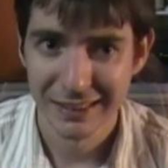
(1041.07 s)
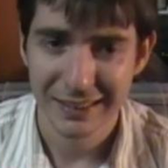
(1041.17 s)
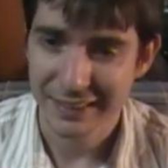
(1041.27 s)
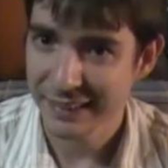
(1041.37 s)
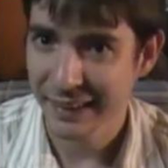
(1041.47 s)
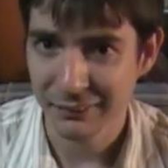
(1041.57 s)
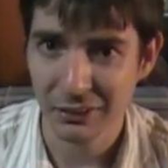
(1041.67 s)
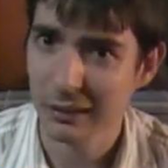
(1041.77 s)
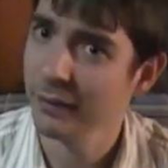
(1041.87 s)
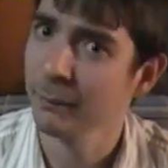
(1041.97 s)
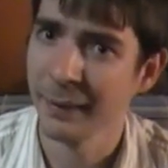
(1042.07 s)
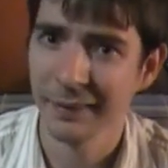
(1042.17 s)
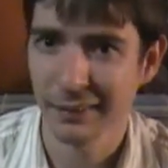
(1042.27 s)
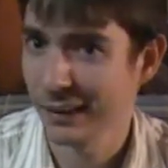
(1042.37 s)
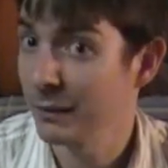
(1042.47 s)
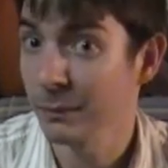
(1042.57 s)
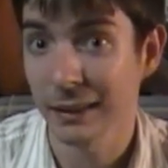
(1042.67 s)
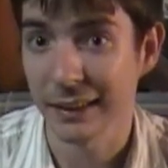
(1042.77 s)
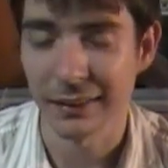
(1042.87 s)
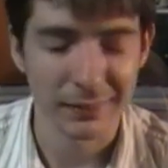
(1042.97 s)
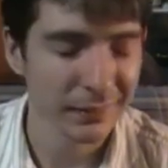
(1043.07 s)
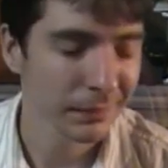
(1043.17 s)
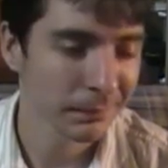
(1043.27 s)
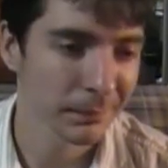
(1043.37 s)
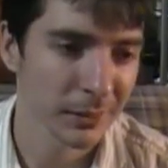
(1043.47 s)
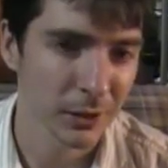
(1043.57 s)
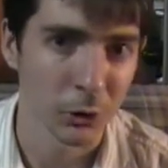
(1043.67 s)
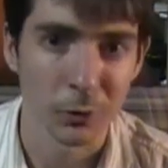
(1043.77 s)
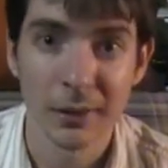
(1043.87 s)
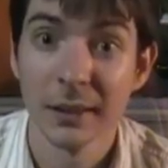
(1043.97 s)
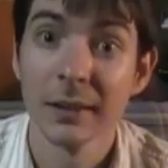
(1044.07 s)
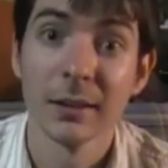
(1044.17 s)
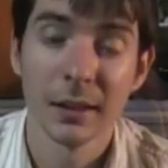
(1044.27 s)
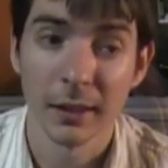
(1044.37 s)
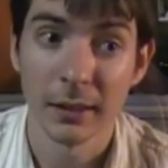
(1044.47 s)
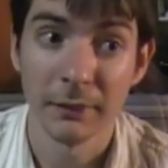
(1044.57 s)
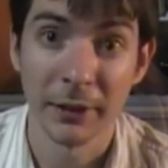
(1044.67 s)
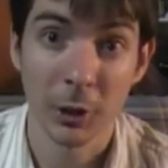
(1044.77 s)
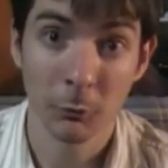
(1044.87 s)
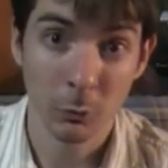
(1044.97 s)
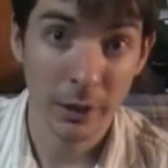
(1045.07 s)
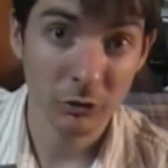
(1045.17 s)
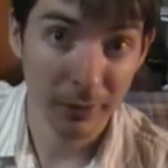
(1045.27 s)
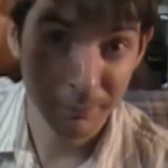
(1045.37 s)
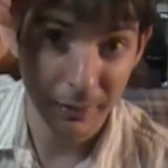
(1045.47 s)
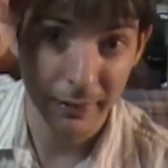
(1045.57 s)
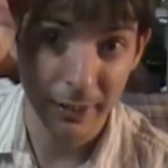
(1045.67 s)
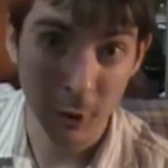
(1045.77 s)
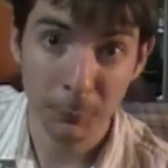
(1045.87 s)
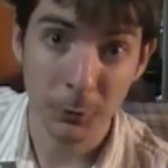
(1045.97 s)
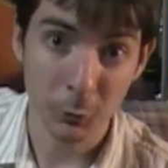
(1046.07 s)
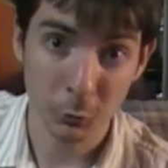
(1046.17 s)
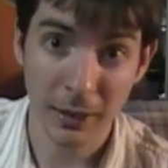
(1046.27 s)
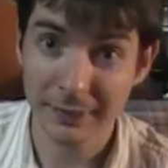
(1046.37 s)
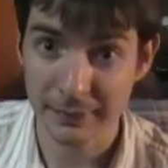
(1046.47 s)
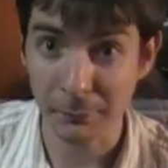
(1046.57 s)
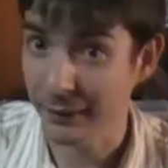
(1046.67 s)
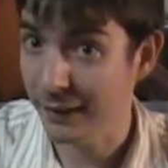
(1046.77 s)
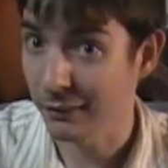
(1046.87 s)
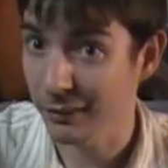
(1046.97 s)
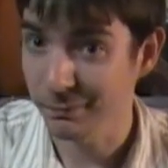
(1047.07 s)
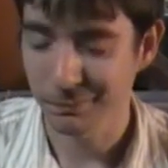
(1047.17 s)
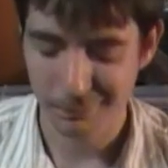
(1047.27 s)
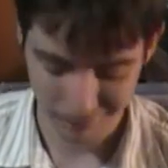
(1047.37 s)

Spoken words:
I can't really recommend it to anybody else. So, thank you for watching, and I hope you got something out of it.